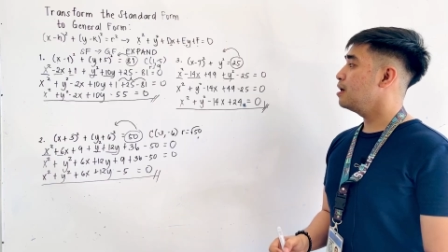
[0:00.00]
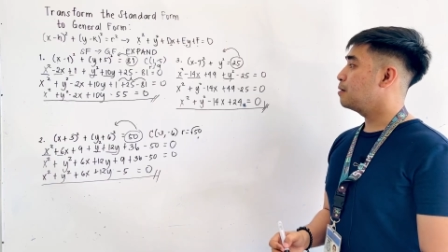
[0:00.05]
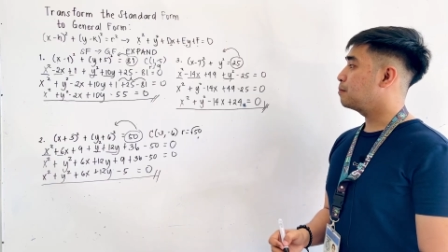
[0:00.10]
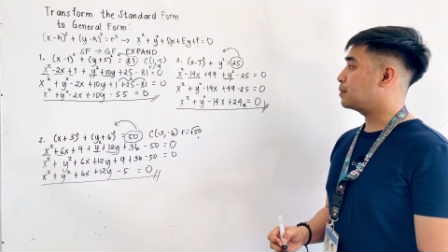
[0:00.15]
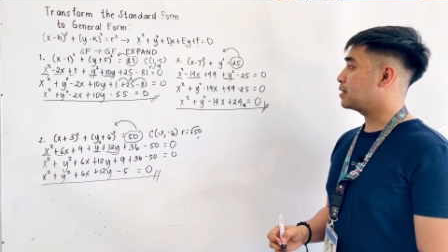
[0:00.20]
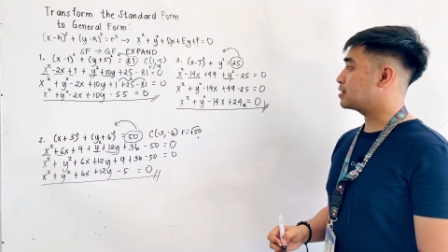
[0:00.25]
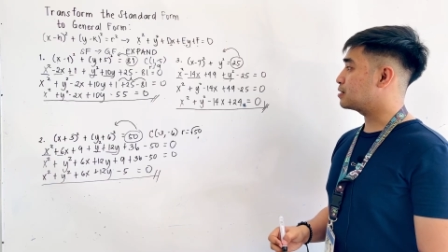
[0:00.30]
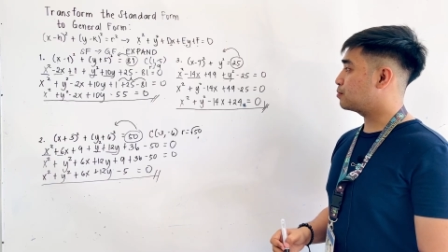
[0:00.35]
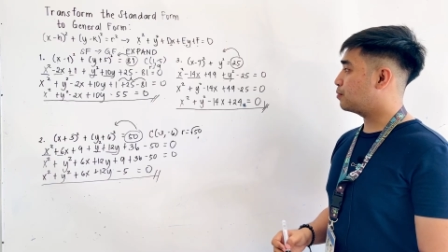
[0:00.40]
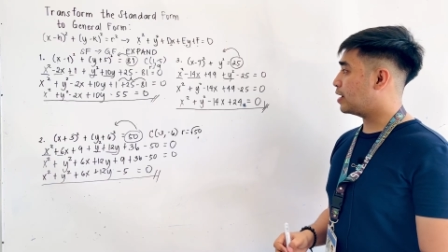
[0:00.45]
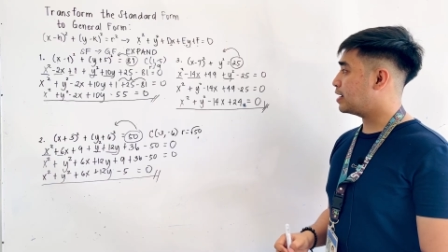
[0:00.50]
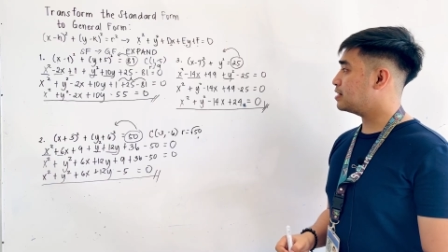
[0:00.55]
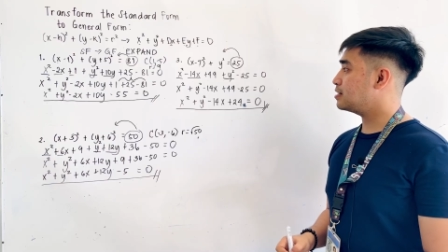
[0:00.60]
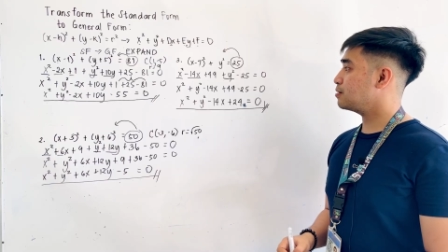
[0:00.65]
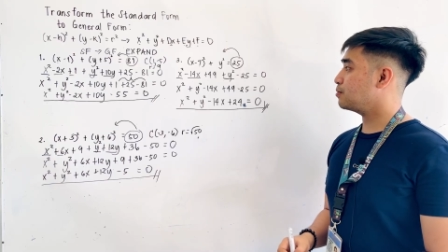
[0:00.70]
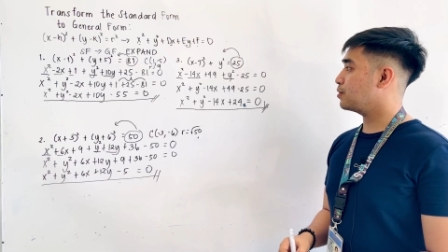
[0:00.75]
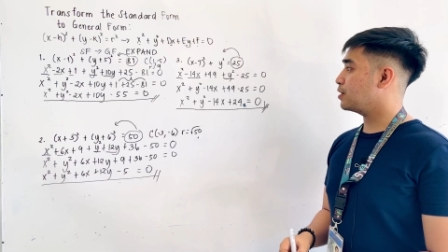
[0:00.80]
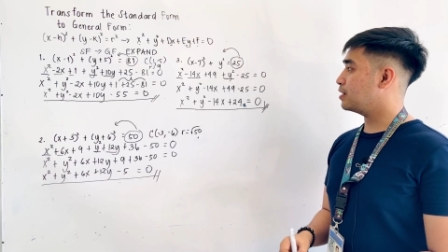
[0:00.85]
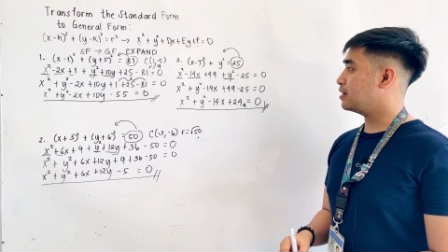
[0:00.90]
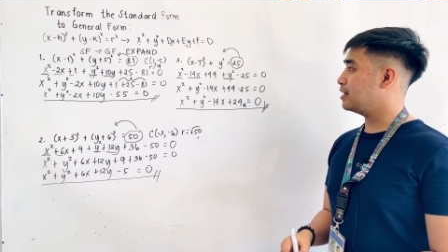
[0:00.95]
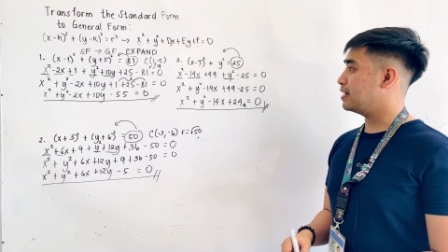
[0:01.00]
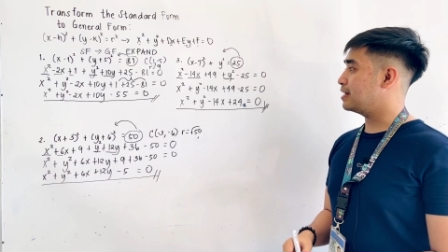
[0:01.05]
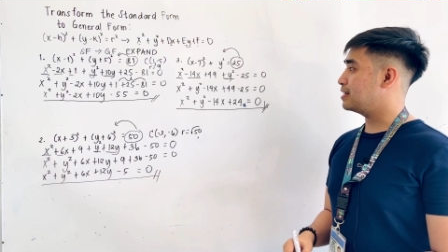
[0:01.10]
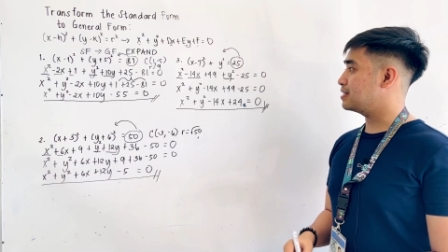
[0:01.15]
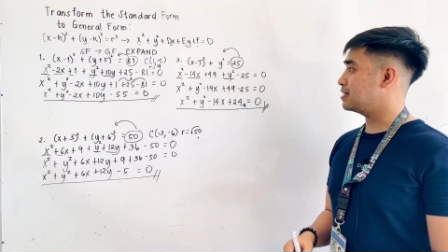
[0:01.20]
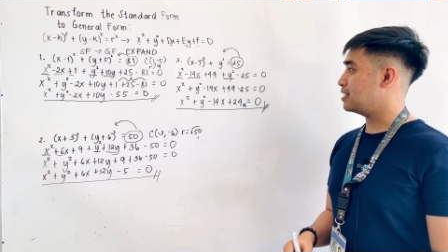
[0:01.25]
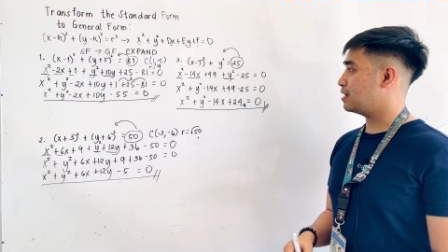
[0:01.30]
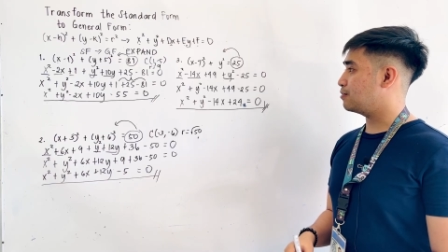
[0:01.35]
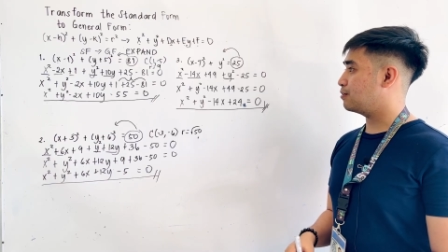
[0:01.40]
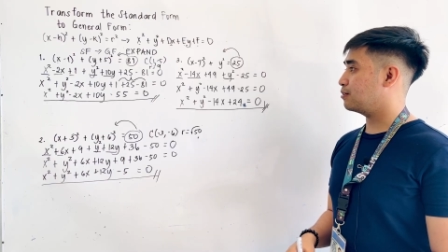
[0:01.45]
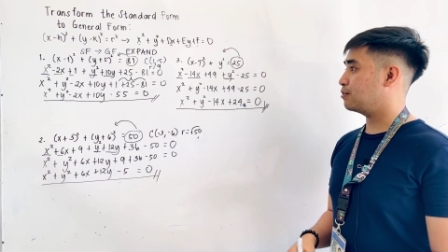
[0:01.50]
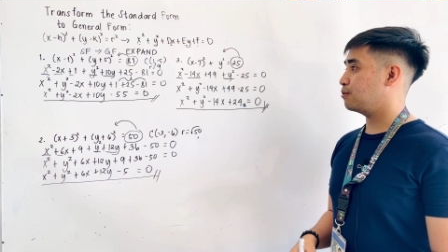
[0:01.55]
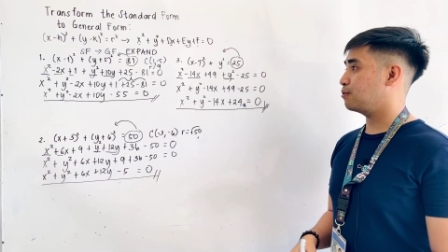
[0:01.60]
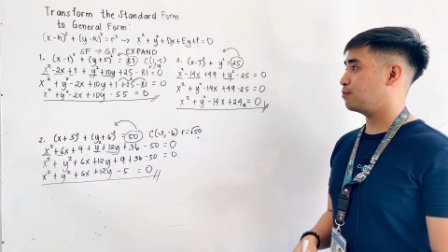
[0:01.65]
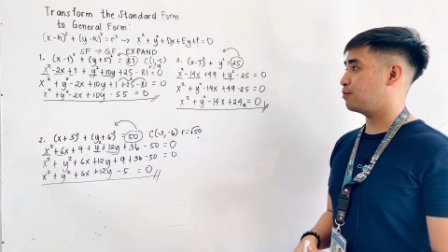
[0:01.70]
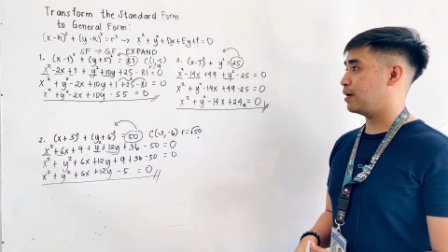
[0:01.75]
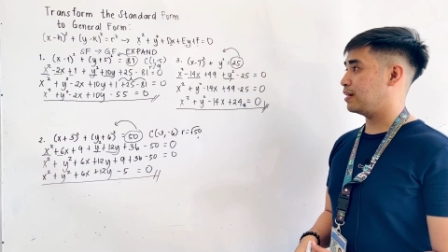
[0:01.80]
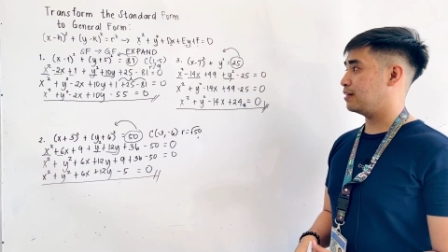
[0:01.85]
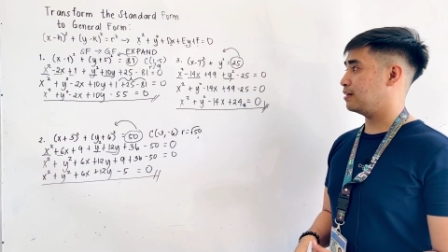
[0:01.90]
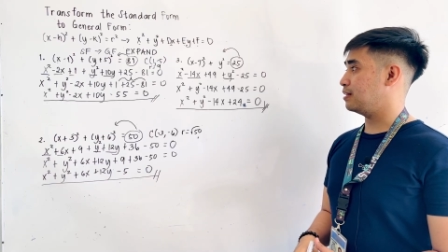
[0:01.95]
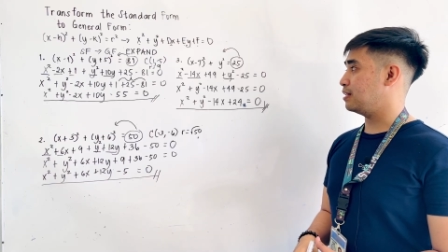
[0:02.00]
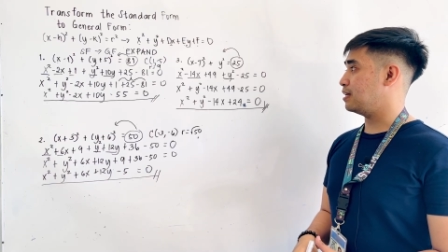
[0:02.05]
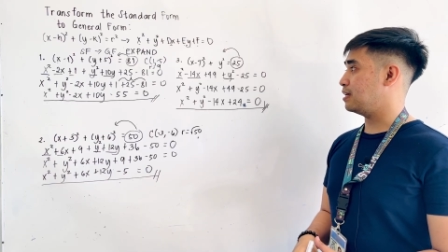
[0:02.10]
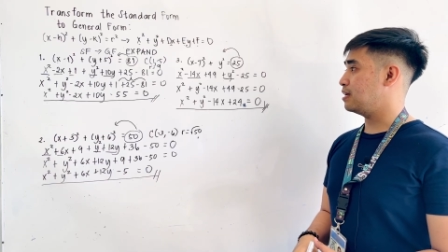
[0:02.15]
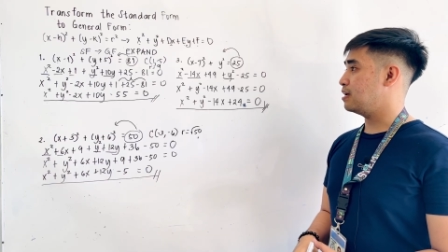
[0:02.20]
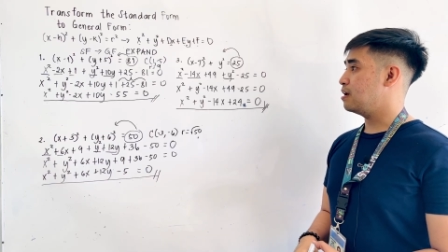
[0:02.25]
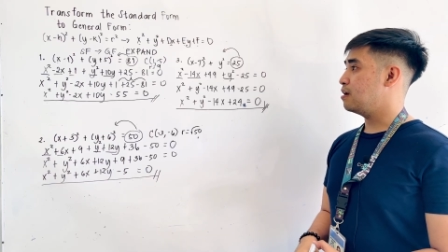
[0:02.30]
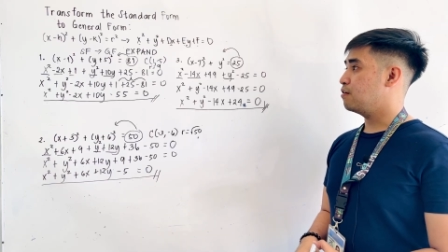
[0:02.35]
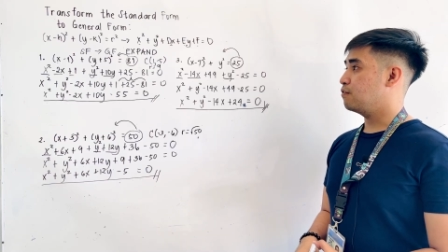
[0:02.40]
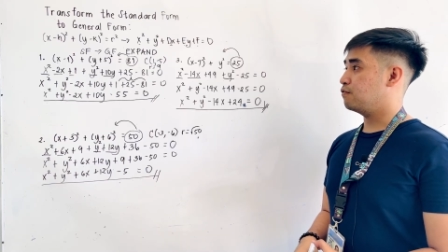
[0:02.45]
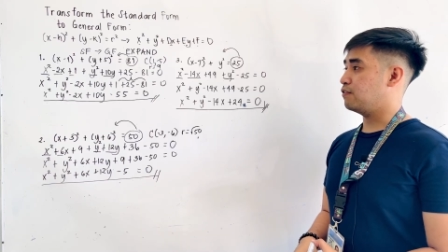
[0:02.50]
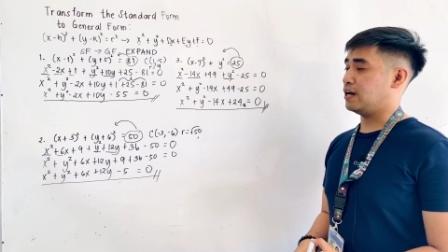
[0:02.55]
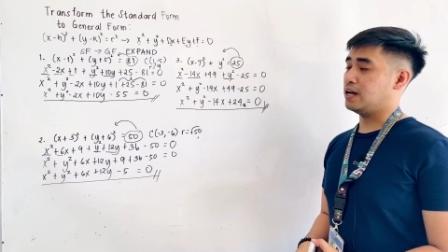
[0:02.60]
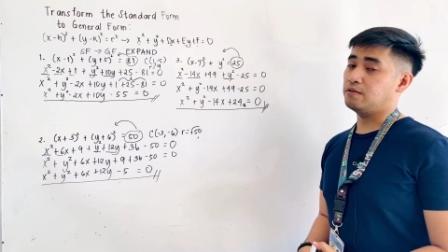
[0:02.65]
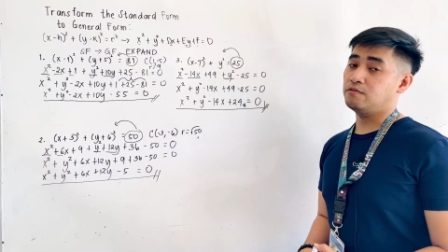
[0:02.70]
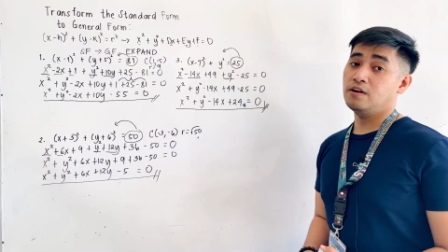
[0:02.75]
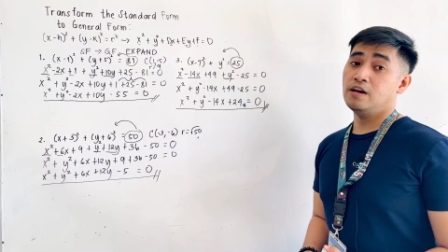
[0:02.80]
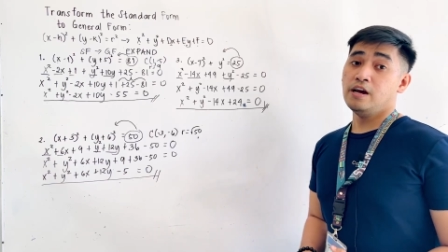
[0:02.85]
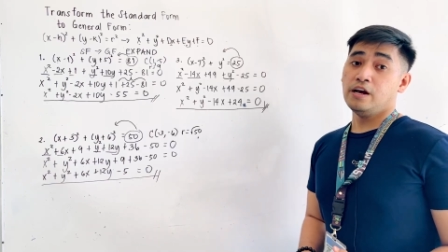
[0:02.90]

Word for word: plus y squared is equal to 20. 5.